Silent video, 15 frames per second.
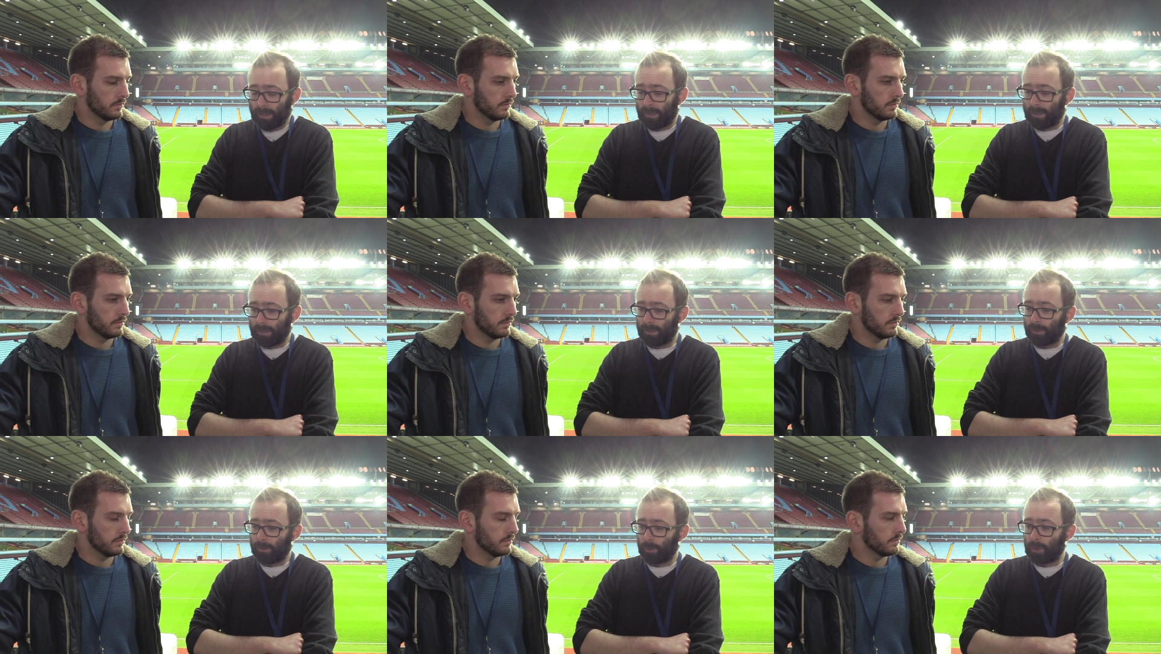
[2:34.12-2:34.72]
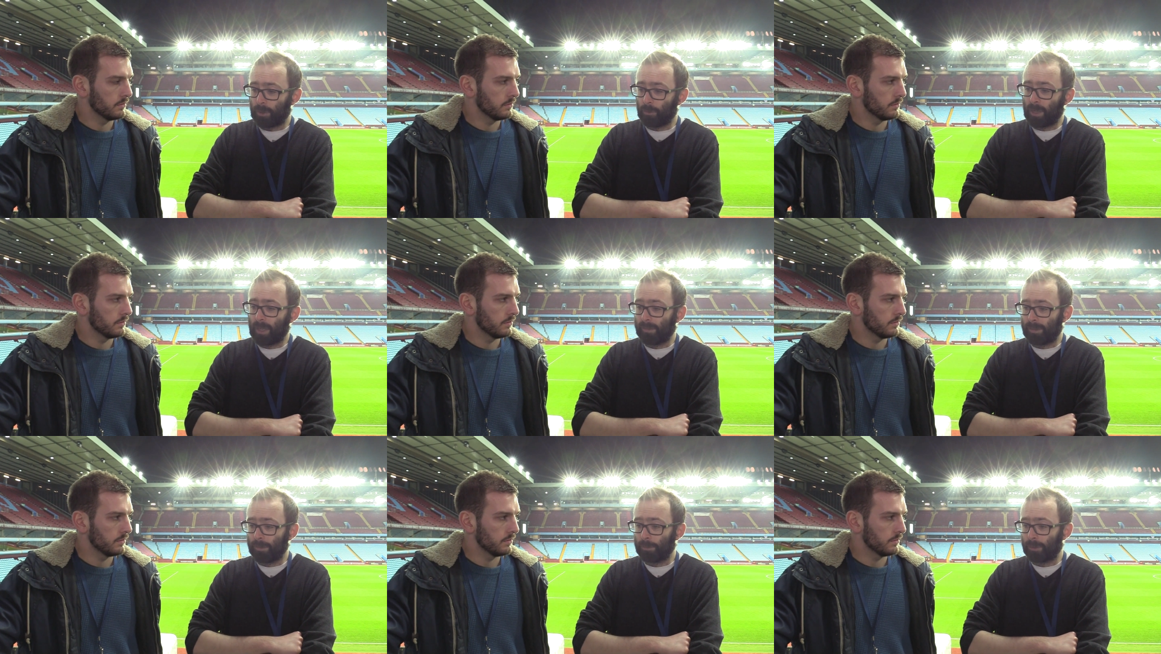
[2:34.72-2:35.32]
Speaker 1: Uh, took it
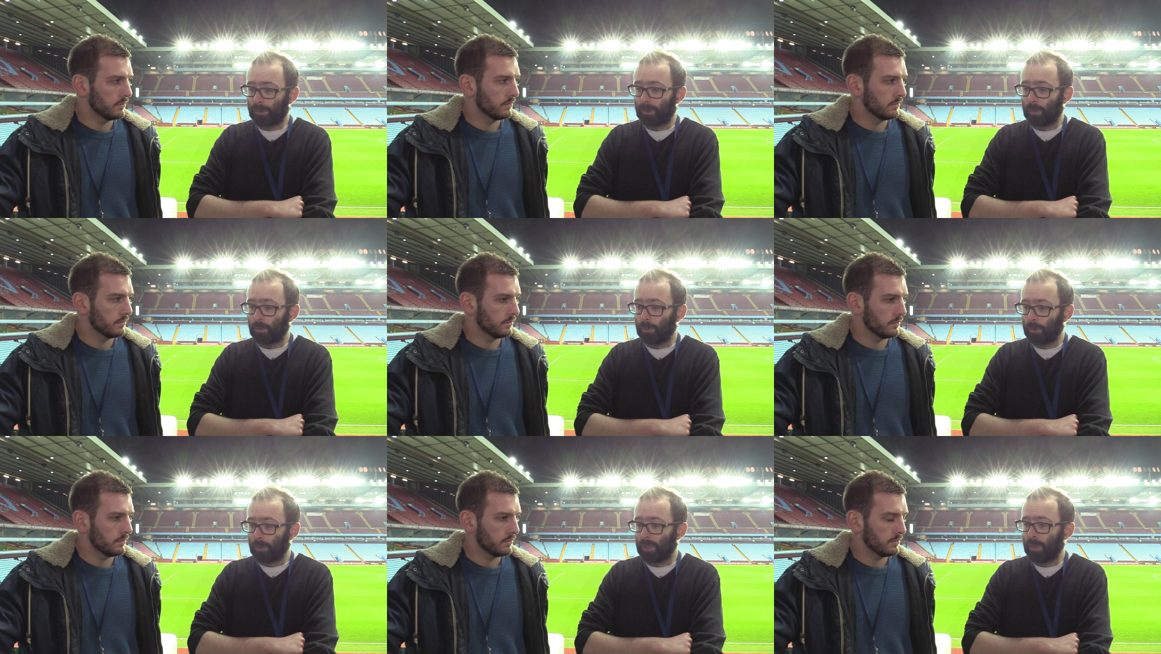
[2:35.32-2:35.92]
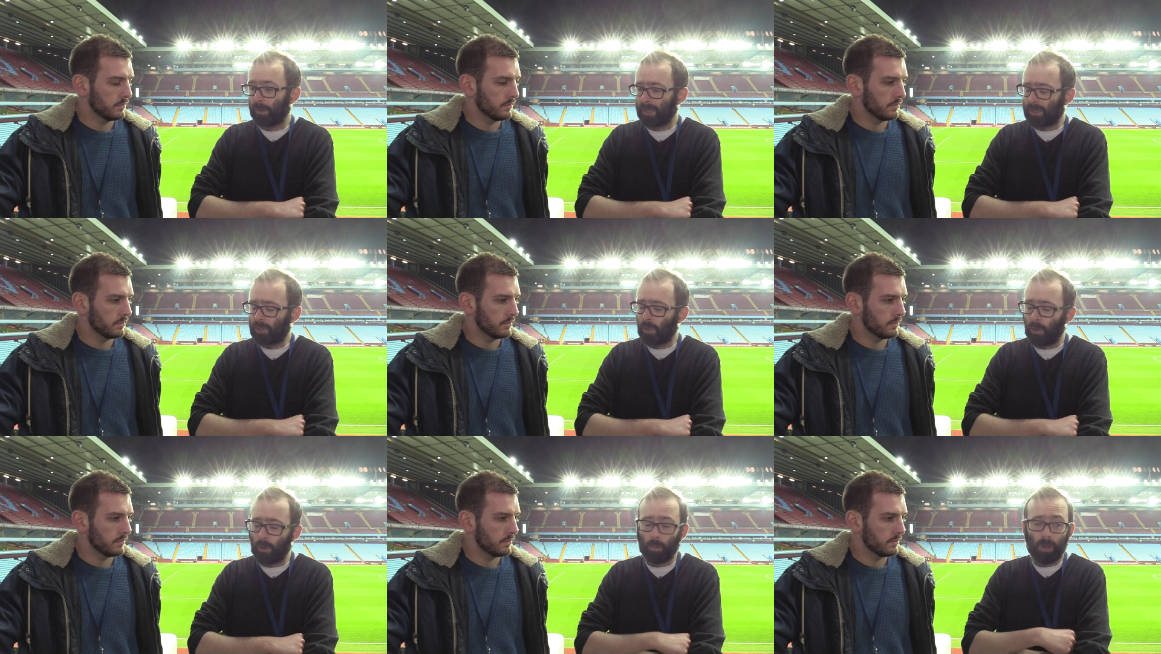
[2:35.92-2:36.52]
round him and scored. You know, at a
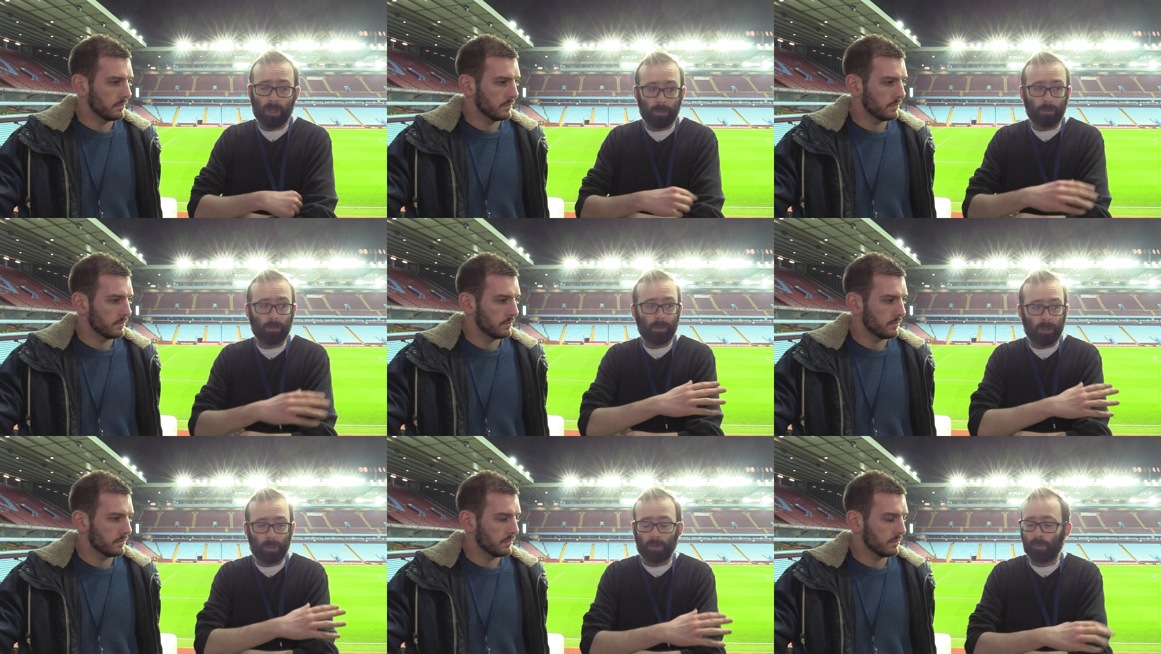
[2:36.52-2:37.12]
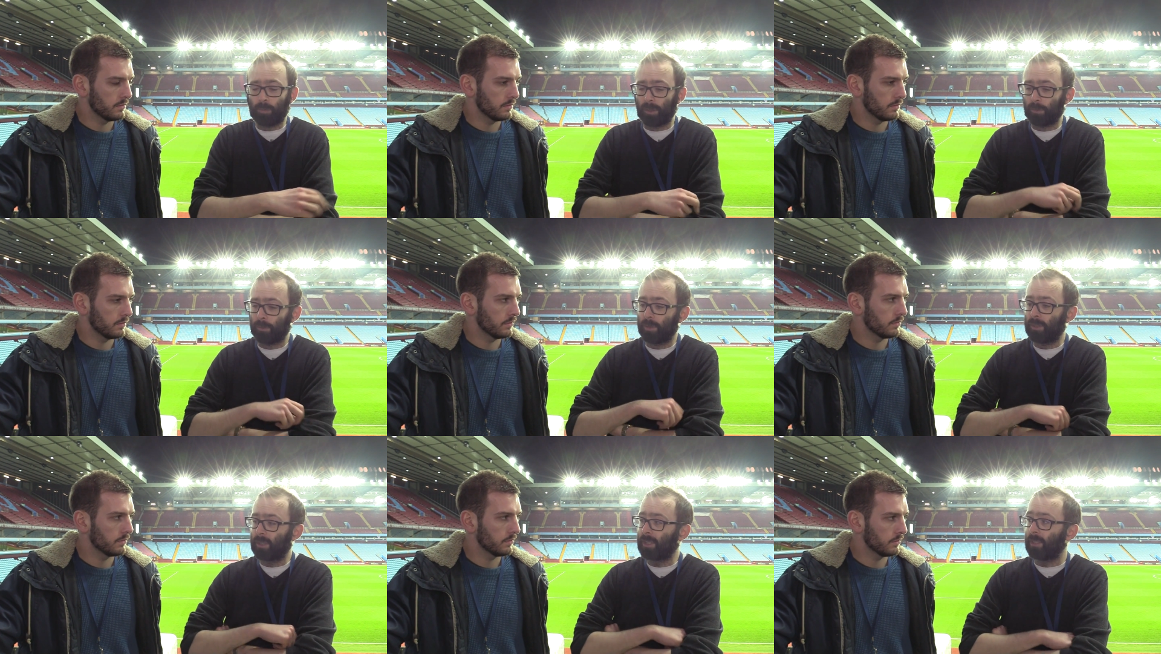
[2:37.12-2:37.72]
time when you know Villa
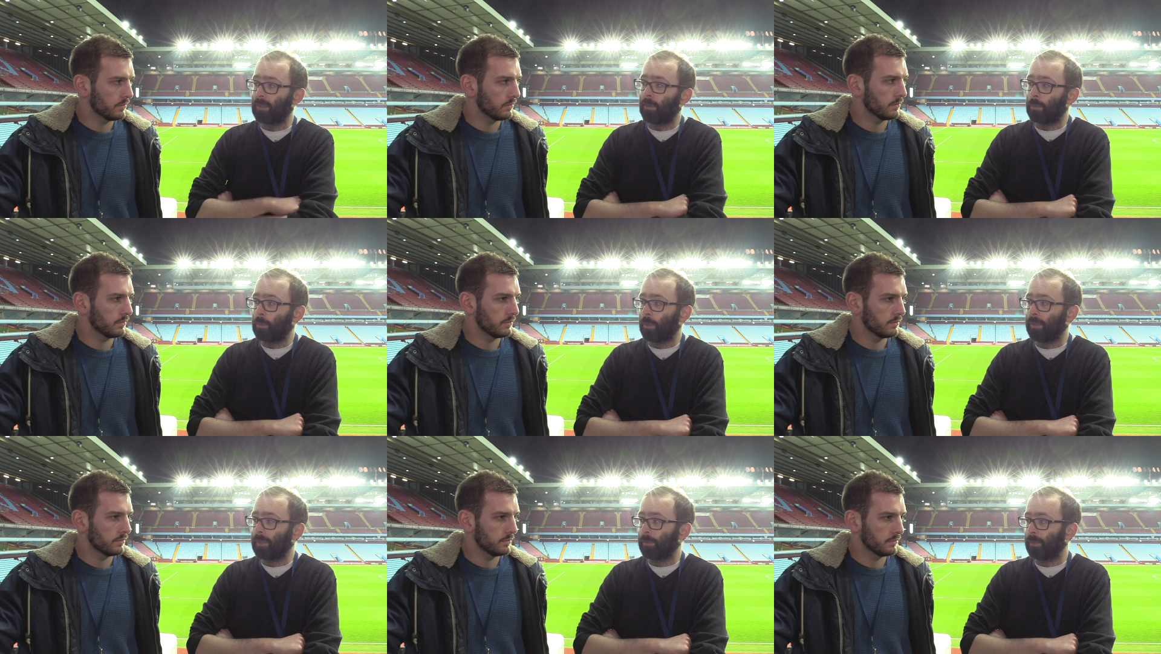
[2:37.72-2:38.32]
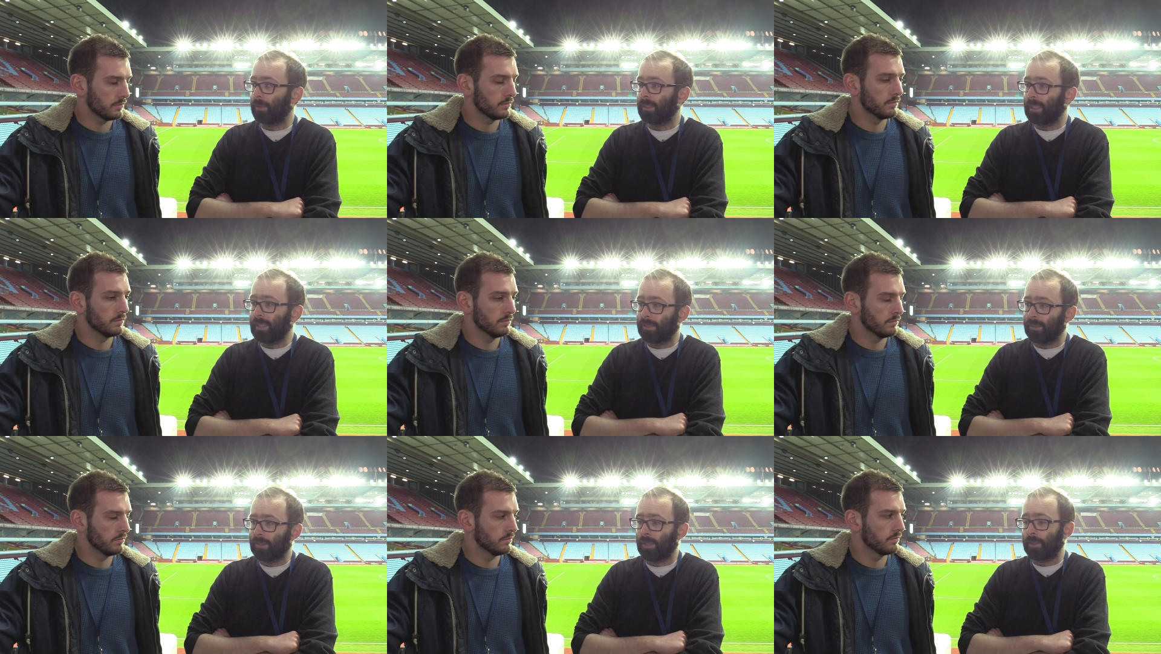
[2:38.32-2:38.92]
were sitting on a one 0
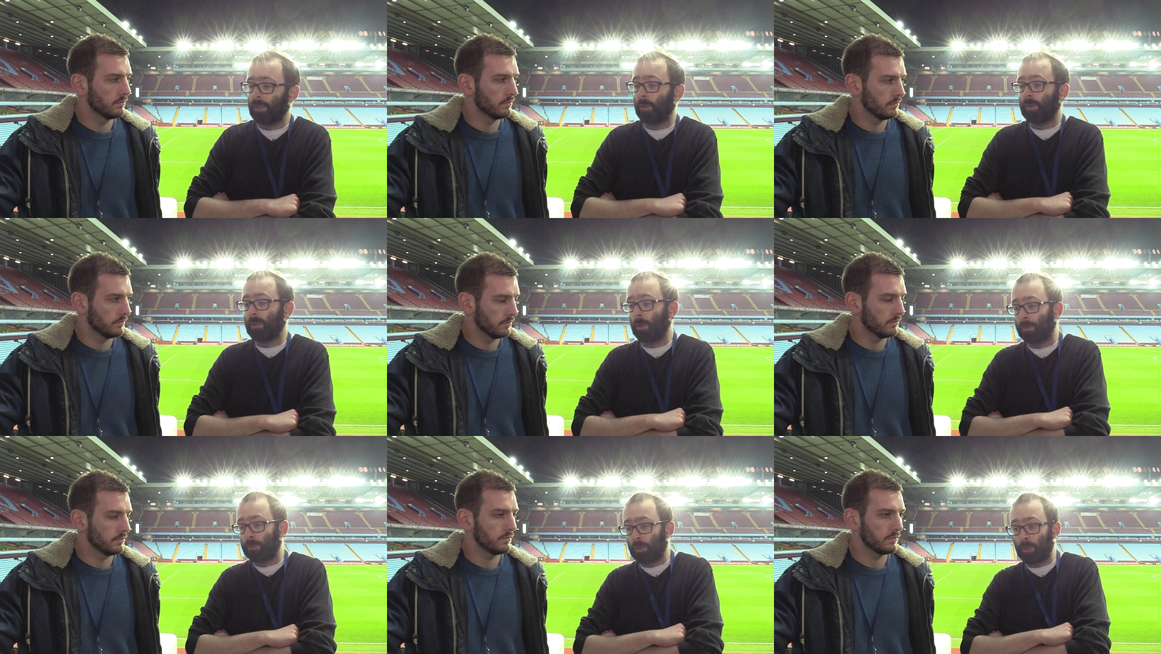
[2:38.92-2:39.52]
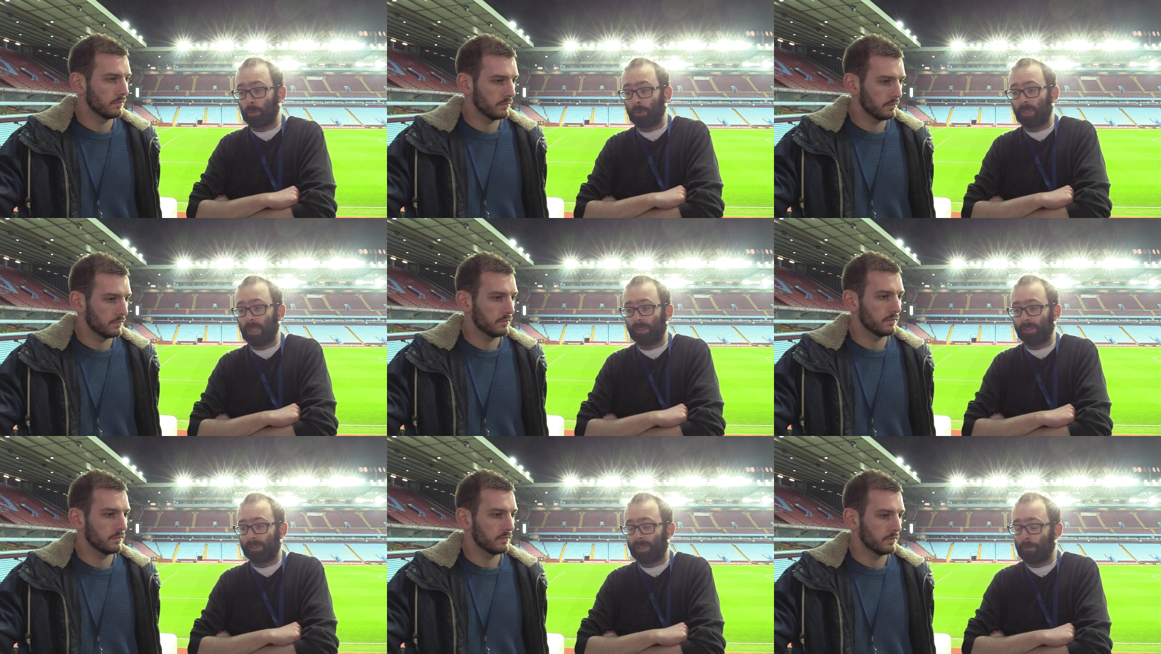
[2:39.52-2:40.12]
lead and, and though the opposition were
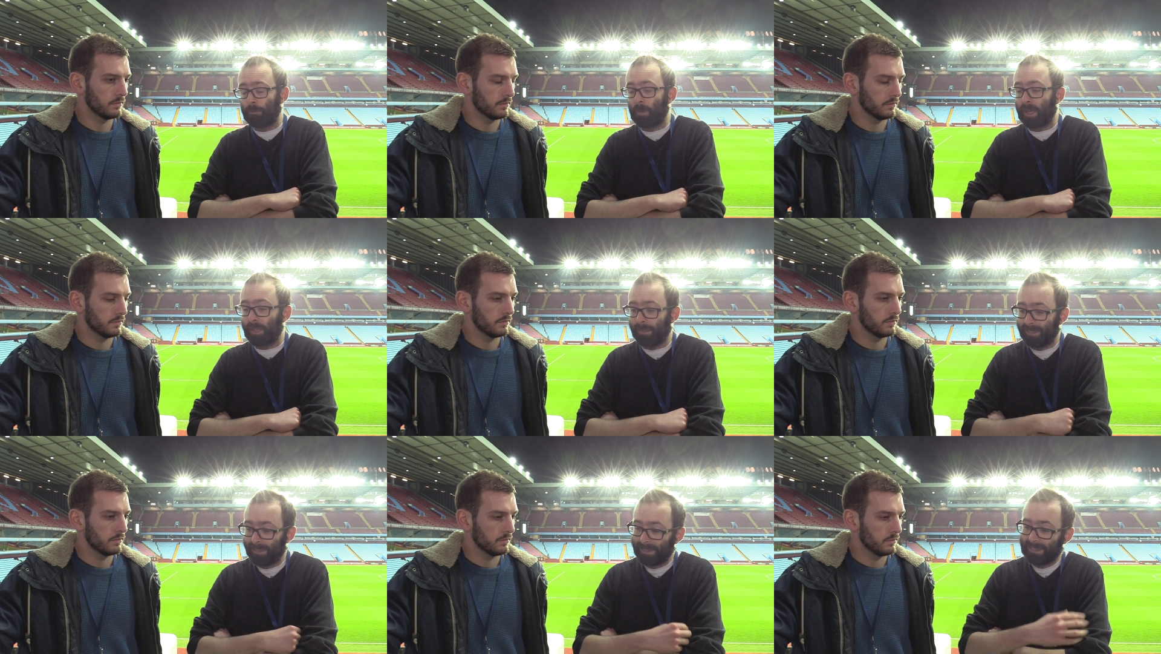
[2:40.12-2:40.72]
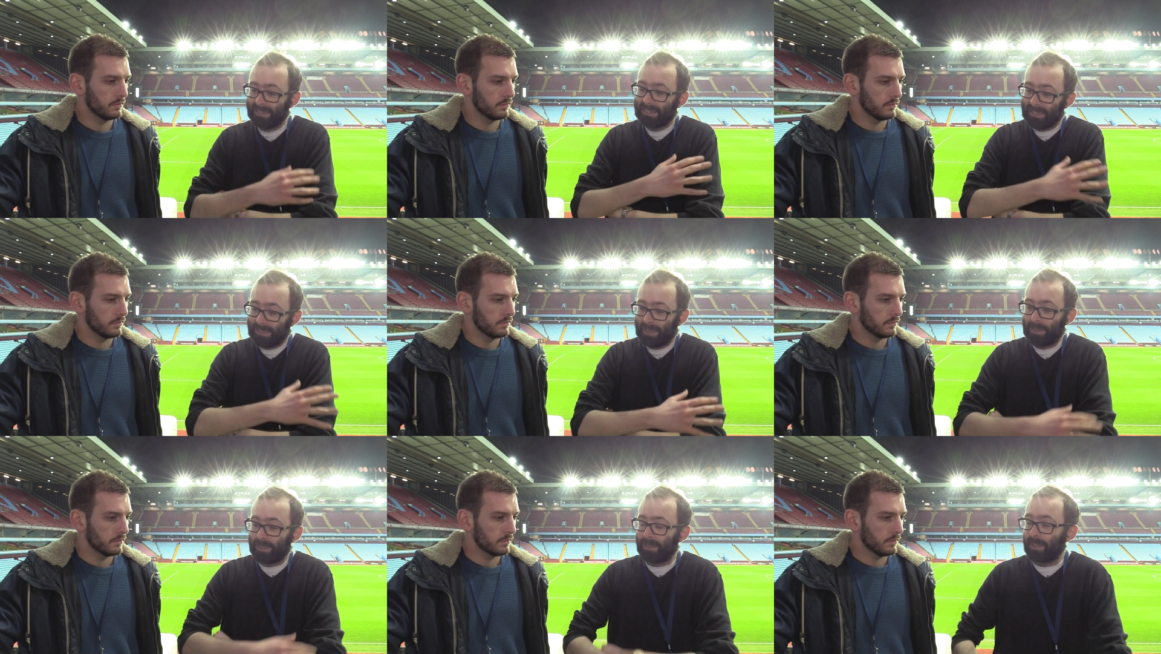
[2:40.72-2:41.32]
down to ten men,
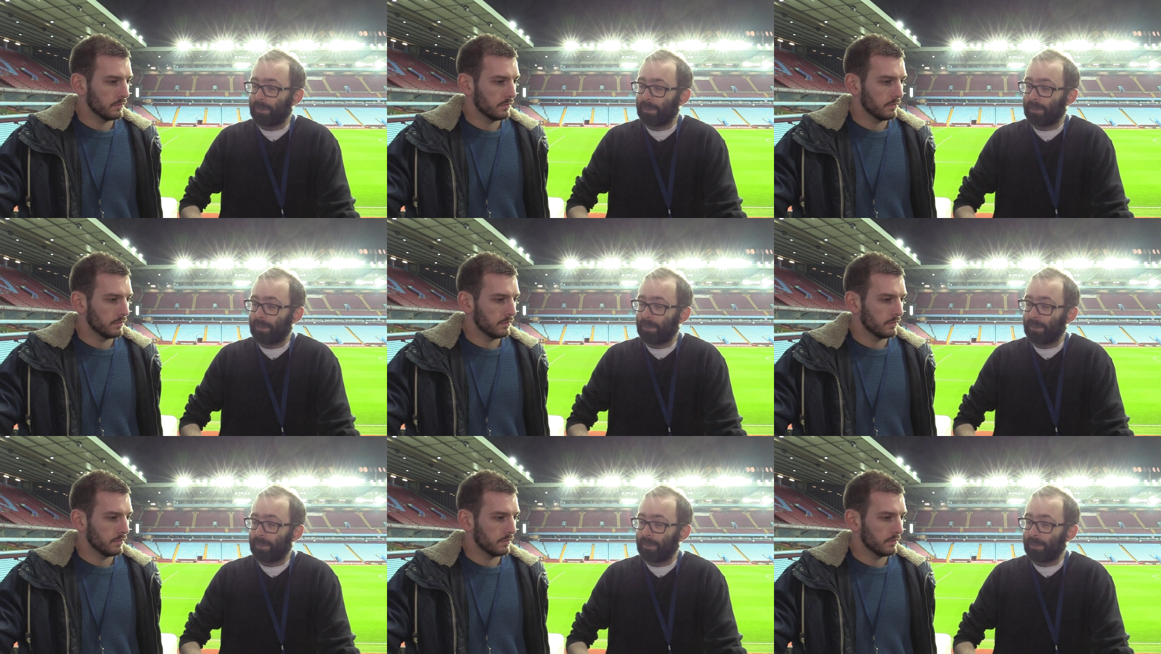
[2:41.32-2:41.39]
he